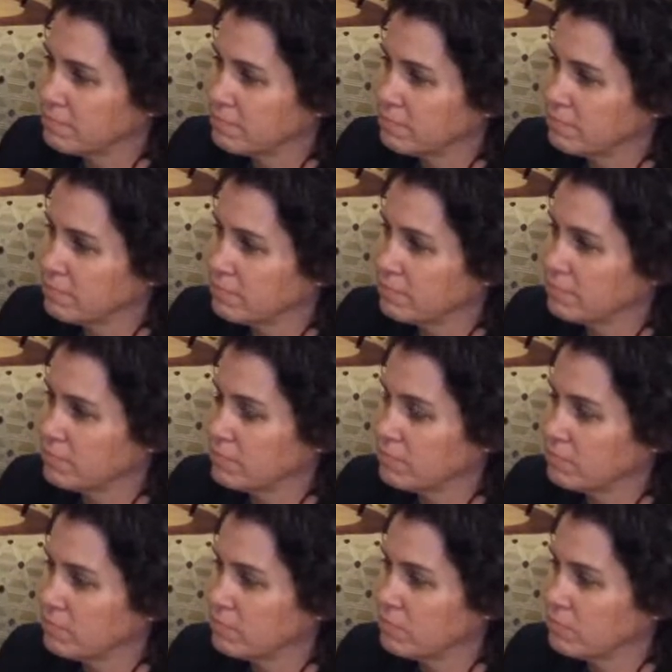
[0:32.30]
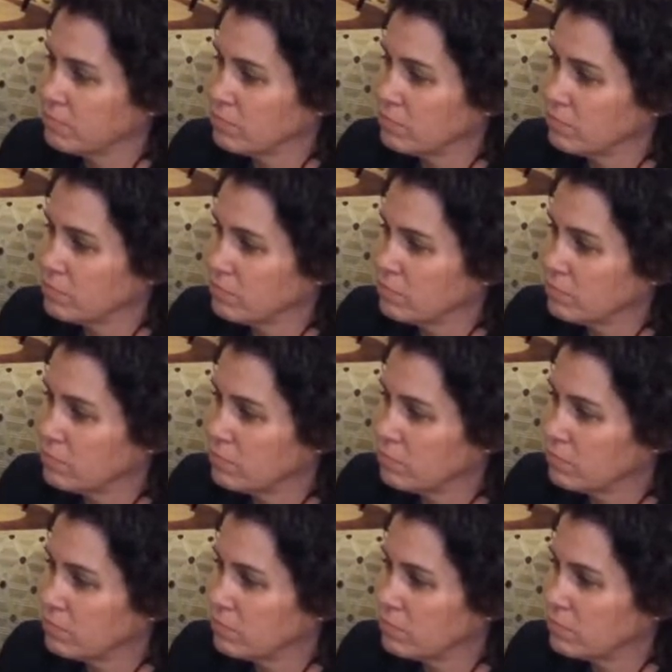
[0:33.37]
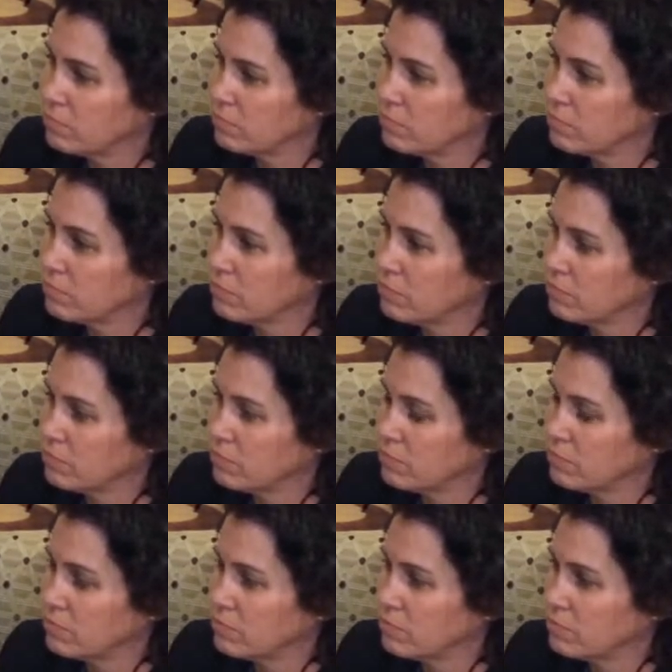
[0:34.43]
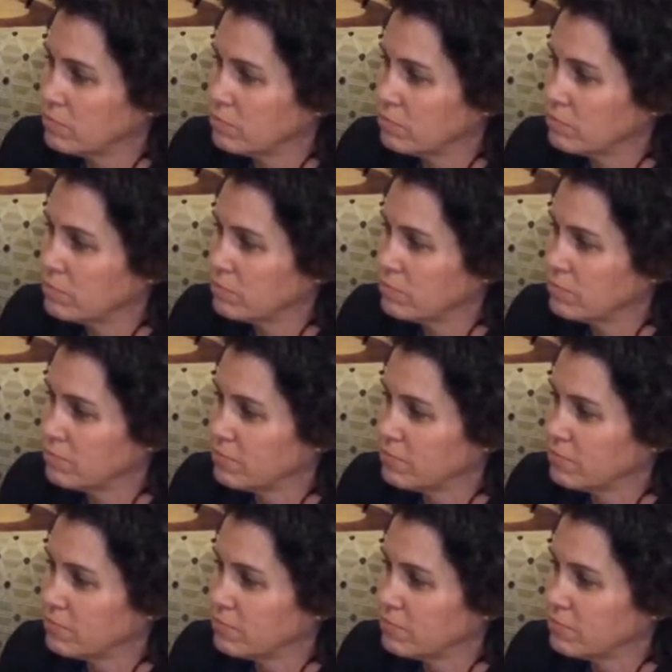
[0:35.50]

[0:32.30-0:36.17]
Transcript: (silent)